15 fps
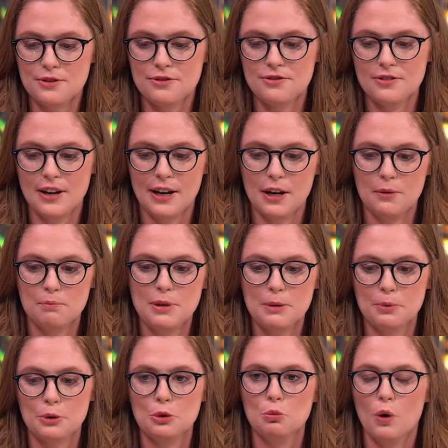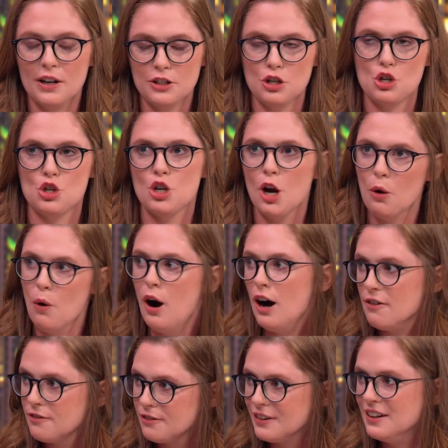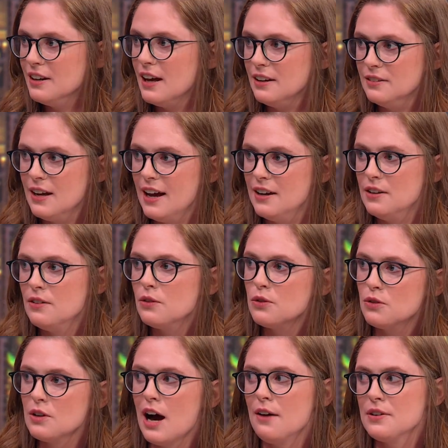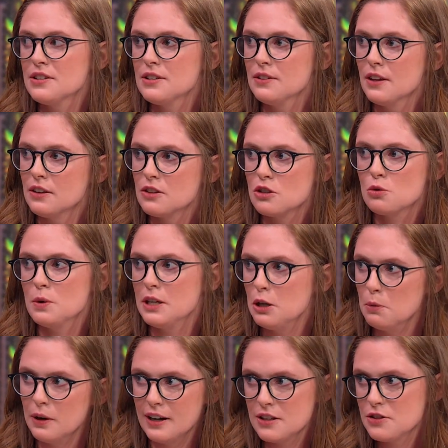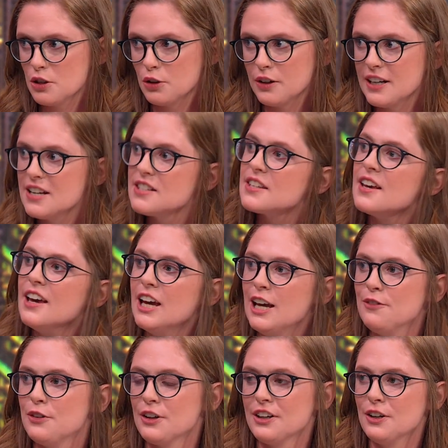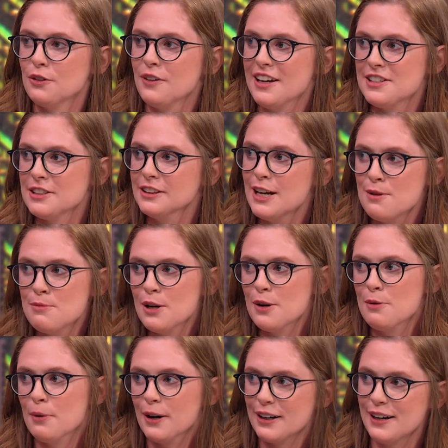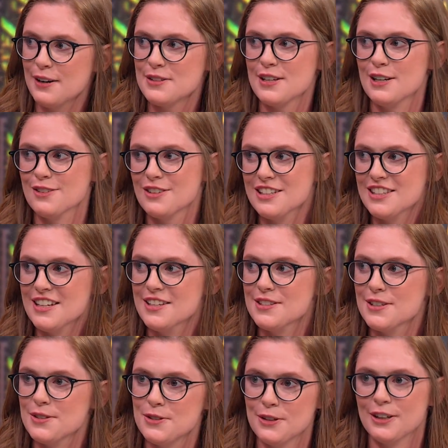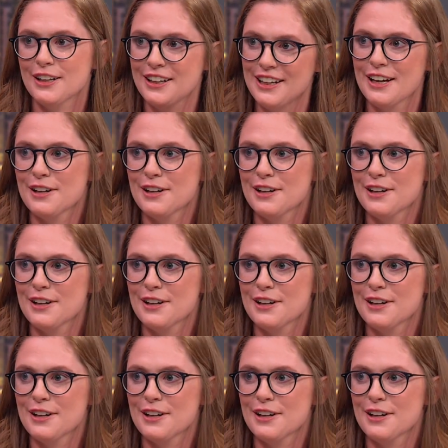of um, people who want to show off, and and and obviously like the squeaky wheel gets the grease. If you're going to rent a Lambo and park it outside of consensus, you're going